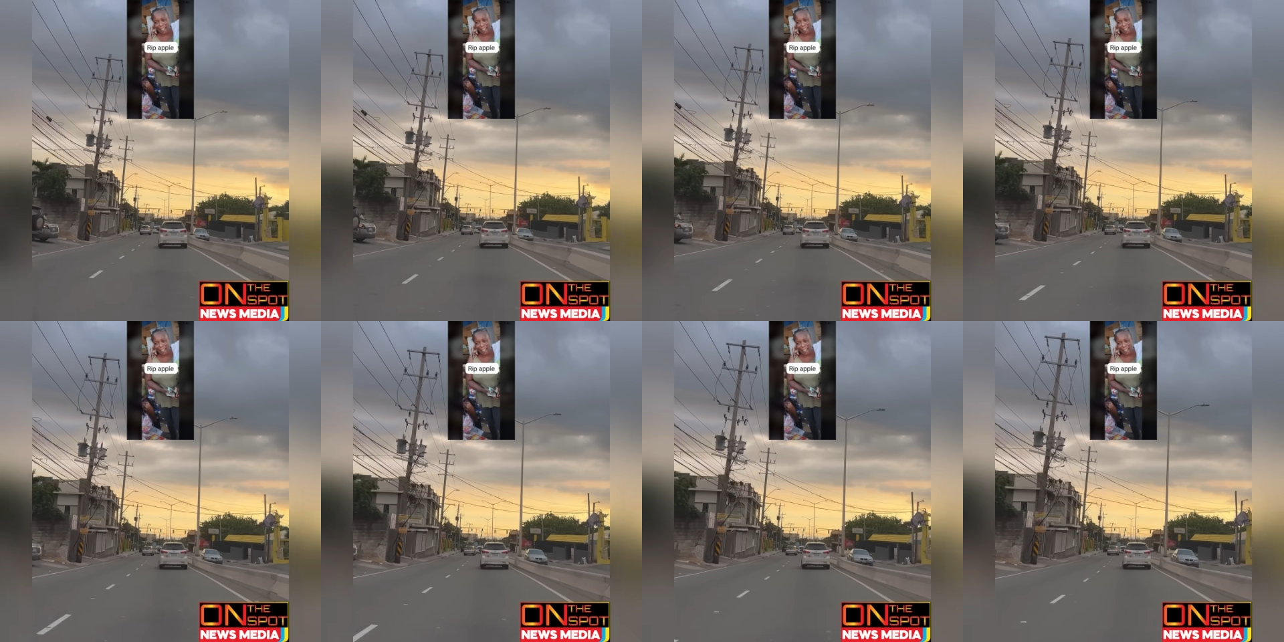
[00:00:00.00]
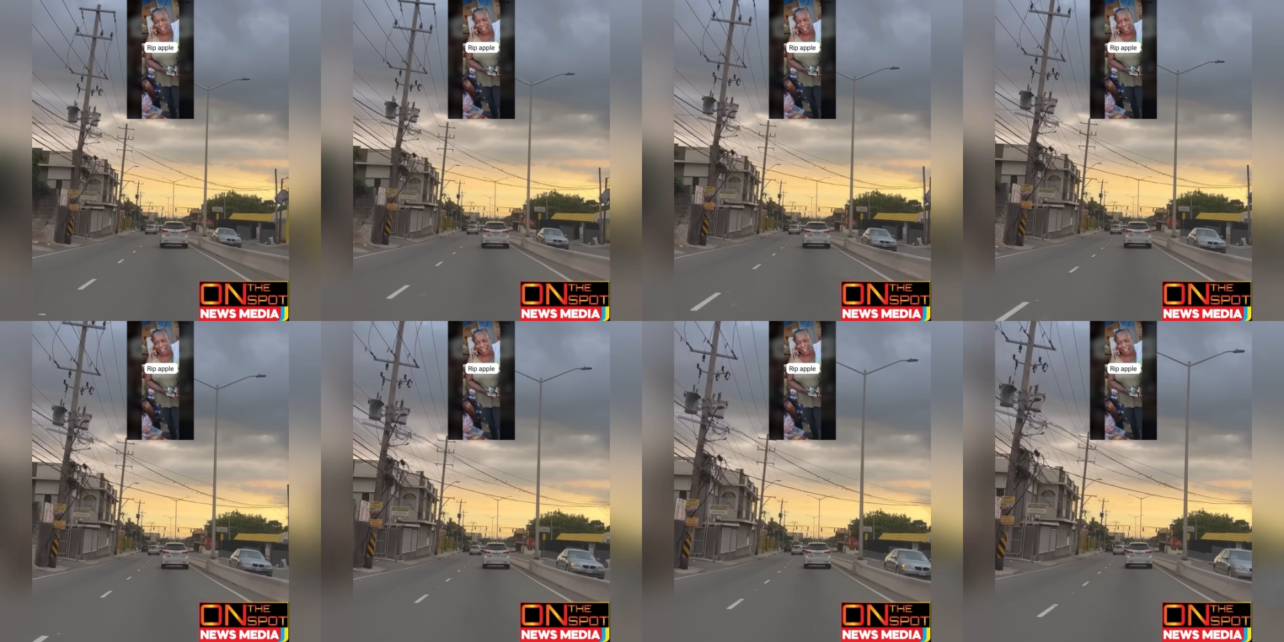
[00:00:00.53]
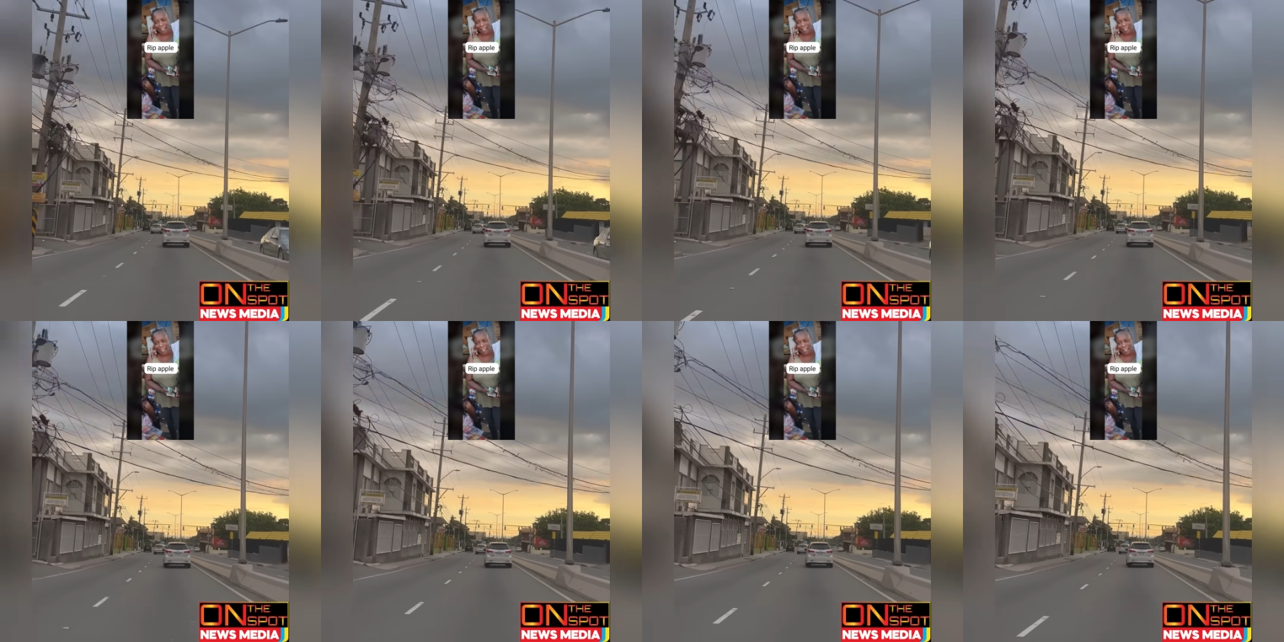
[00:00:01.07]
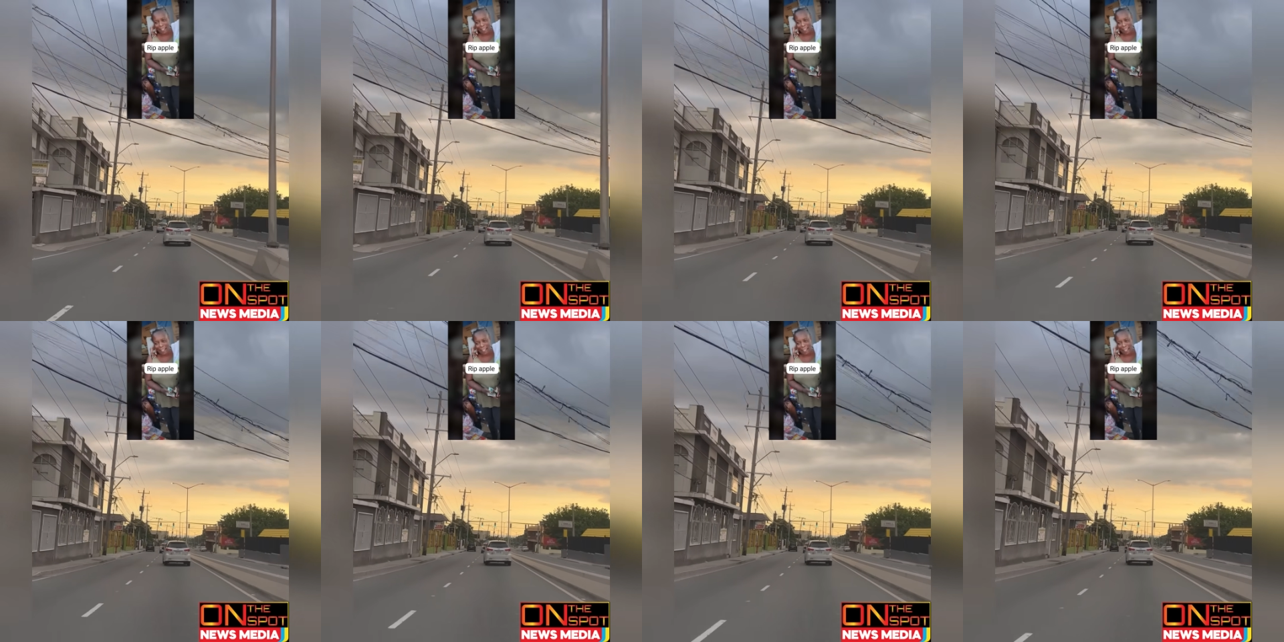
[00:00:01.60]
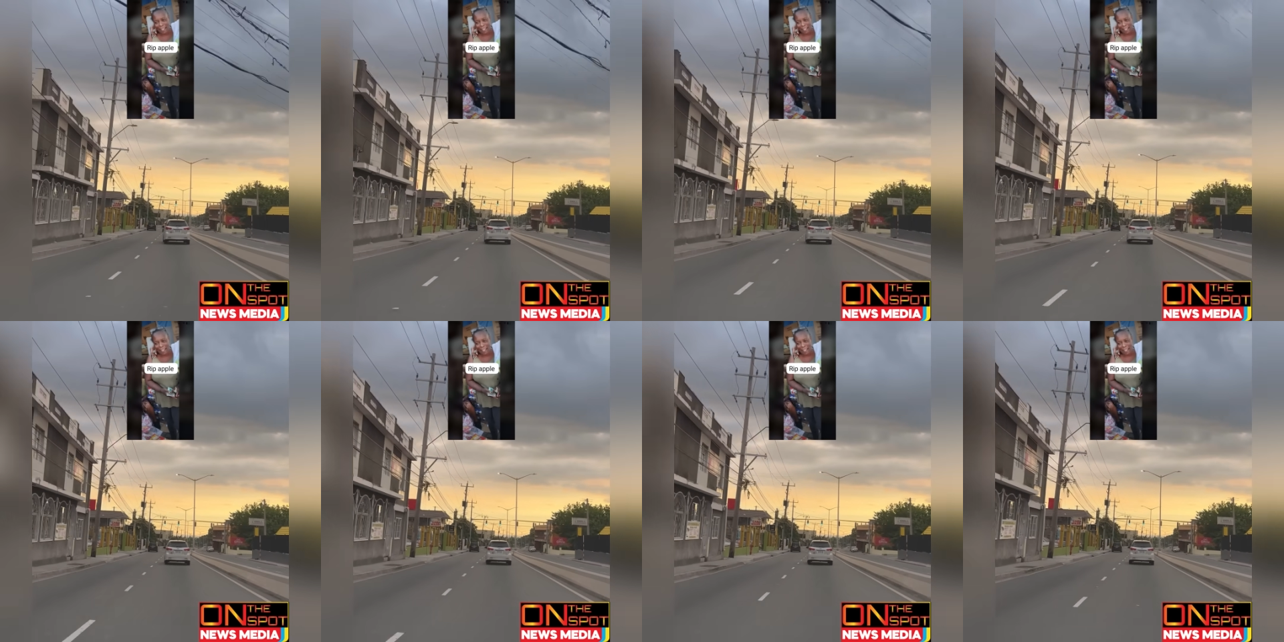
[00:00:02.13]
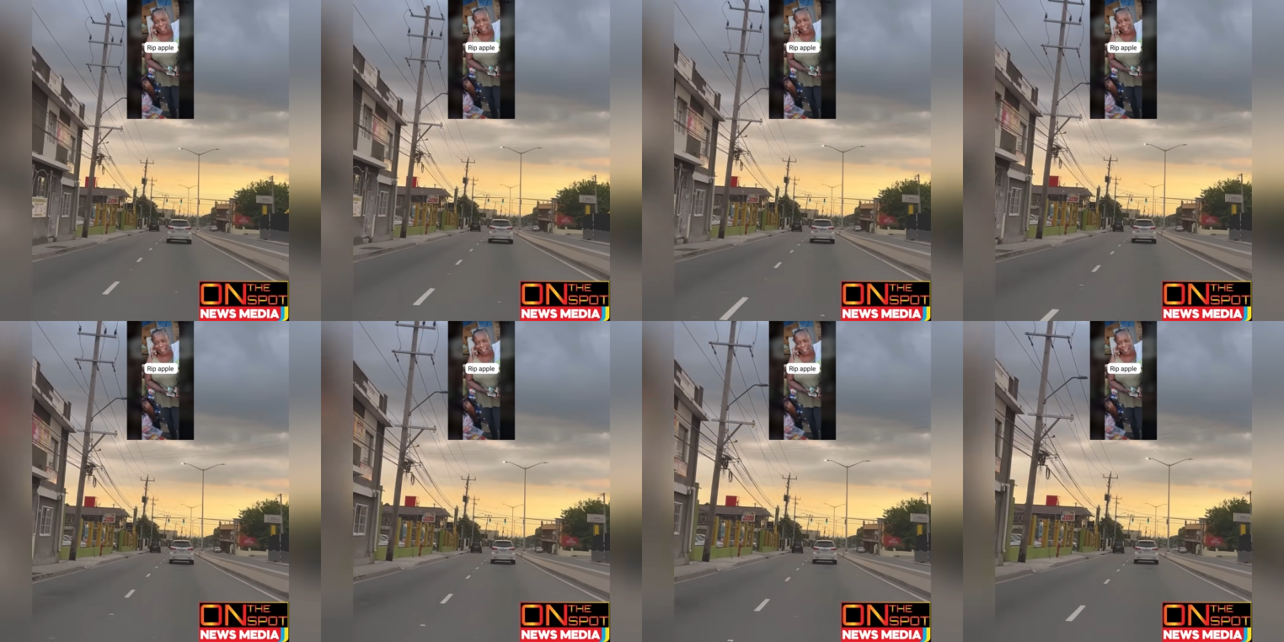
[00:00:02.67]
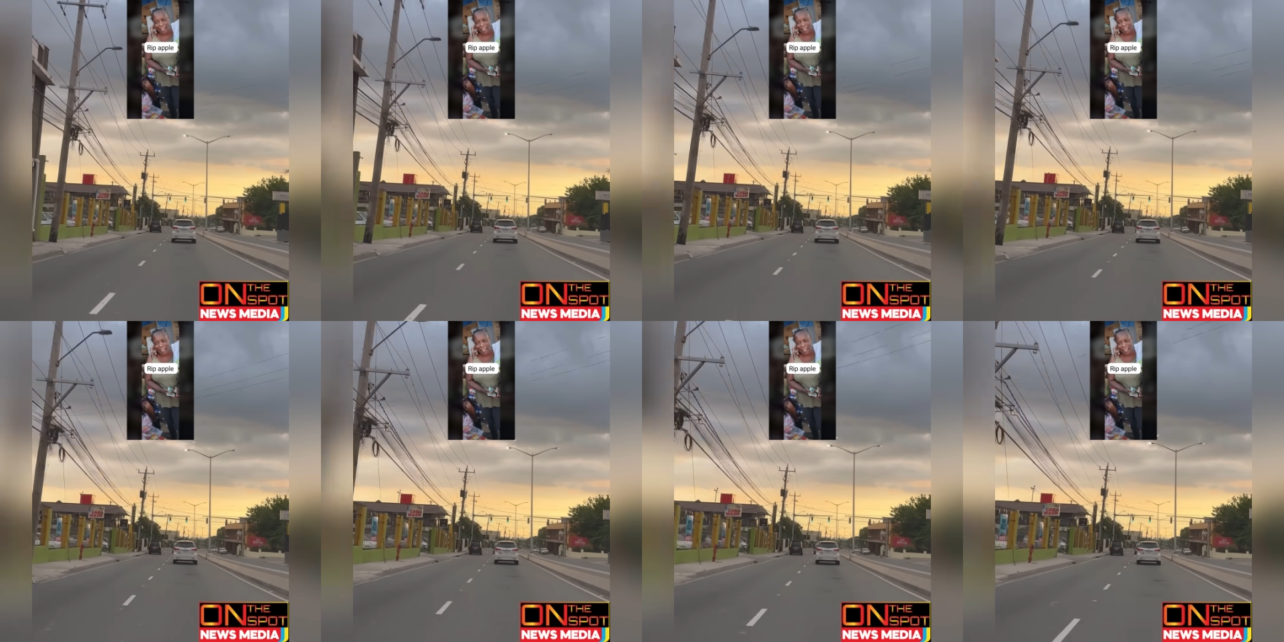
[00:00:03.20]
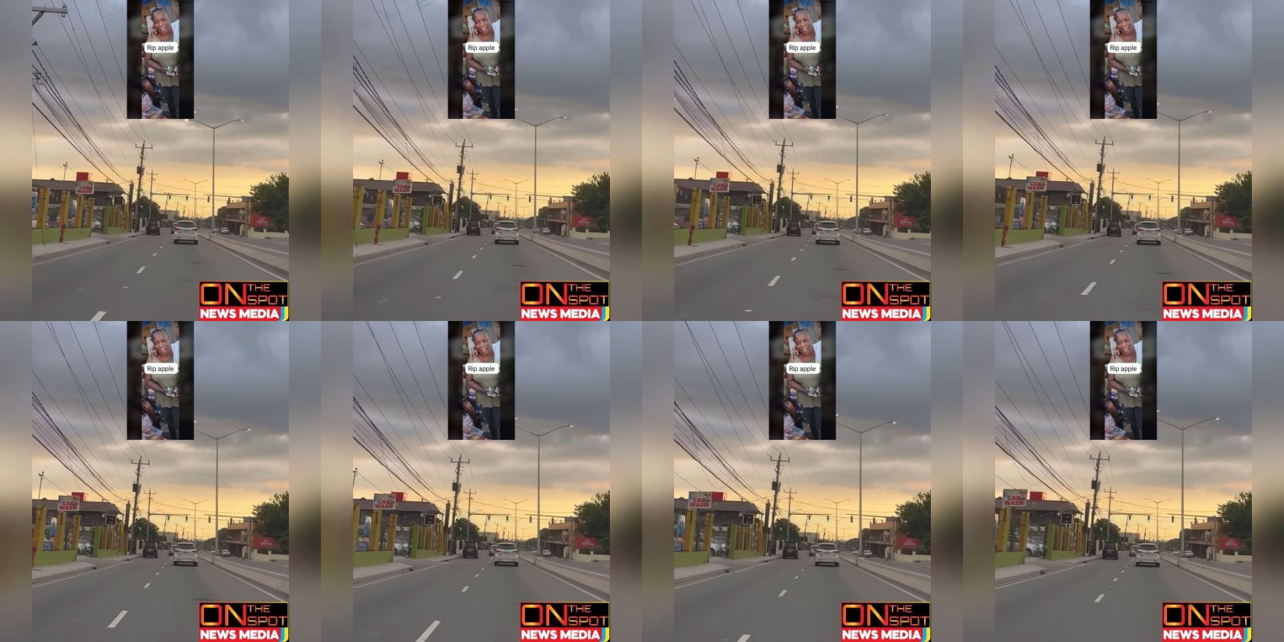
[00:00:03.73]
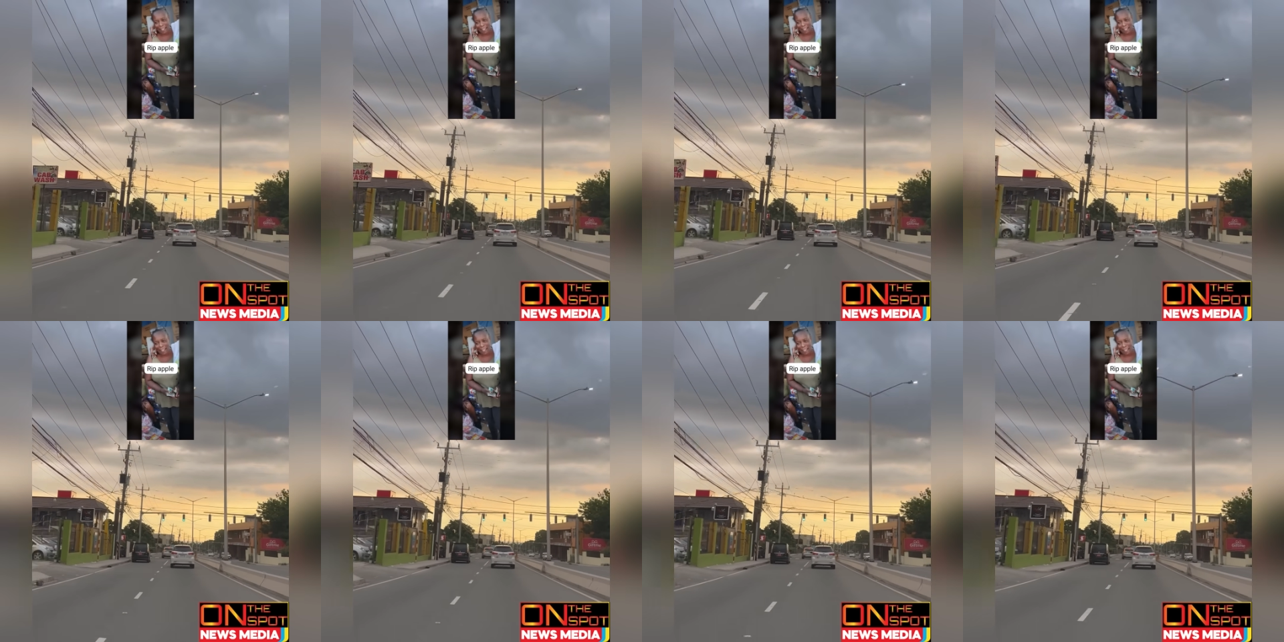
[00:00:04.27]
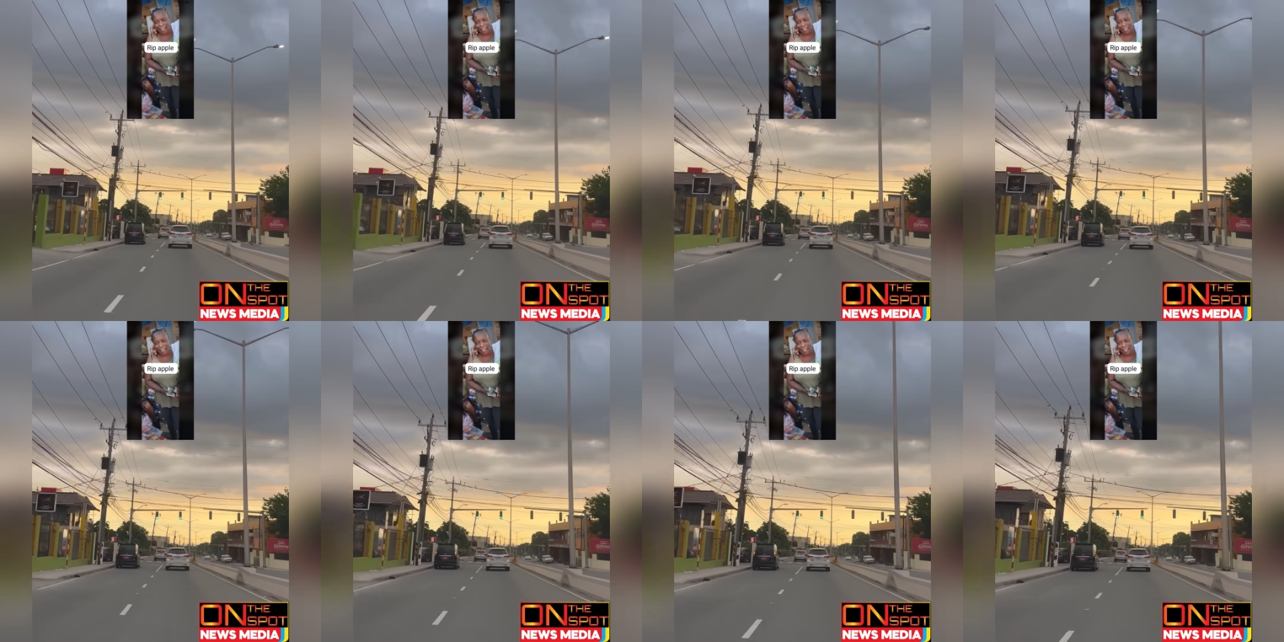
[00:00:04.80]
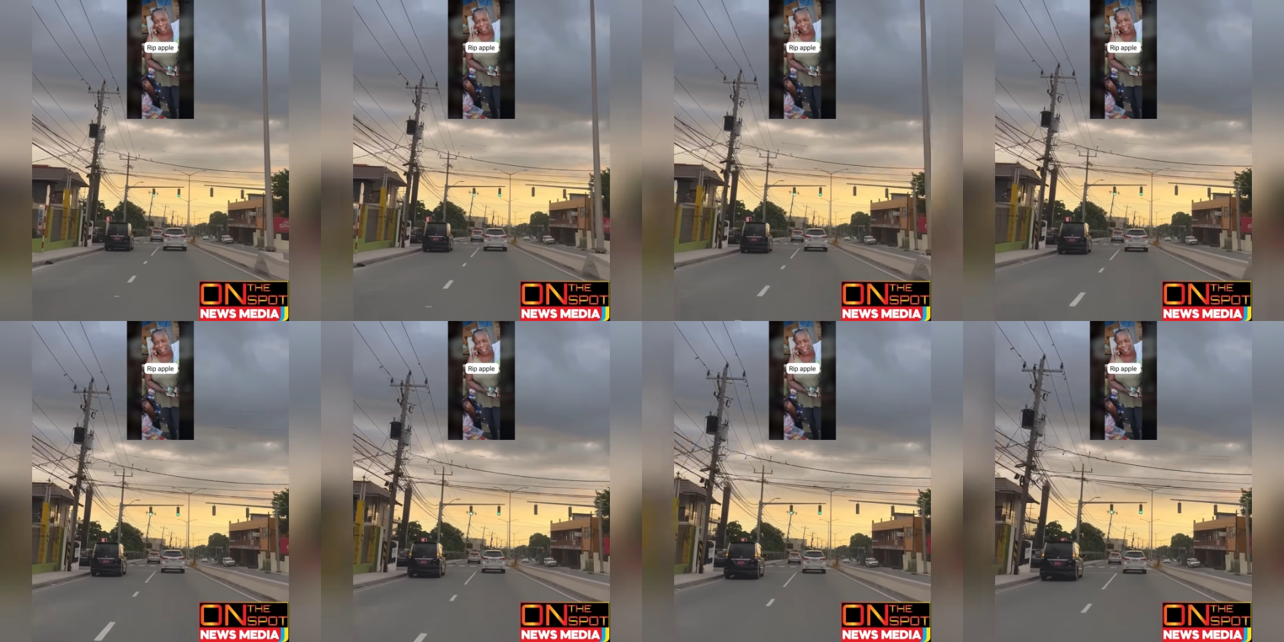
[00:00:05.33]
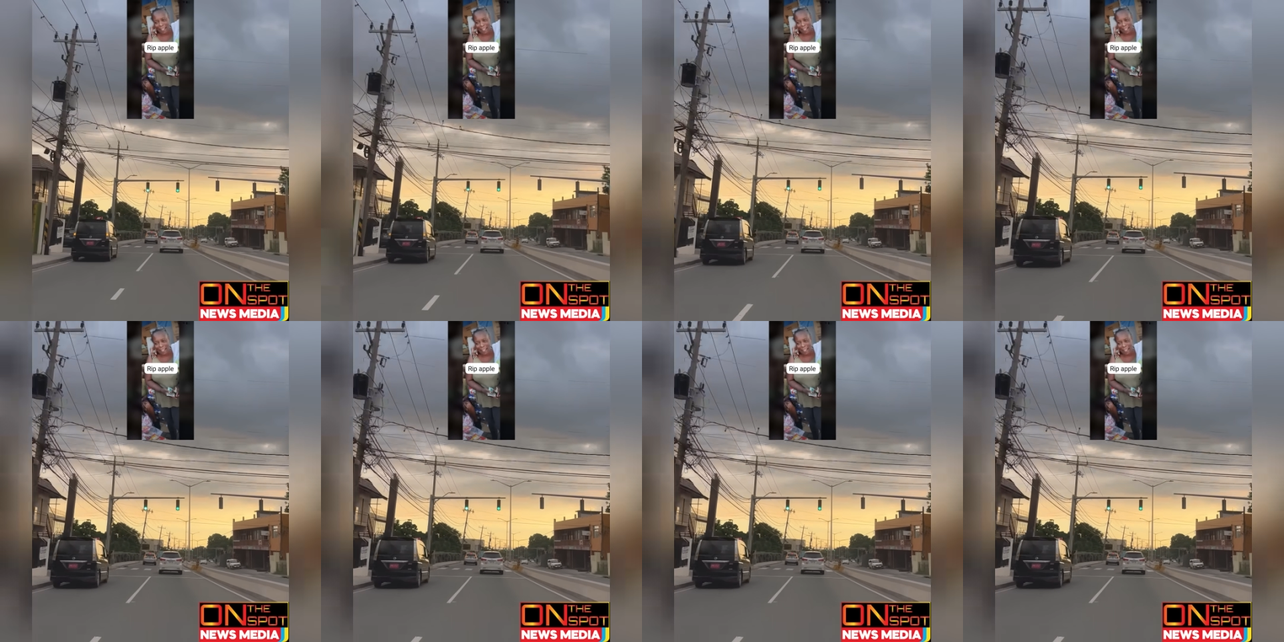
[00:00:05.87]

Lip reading: No face is visible, so there are no lips to read.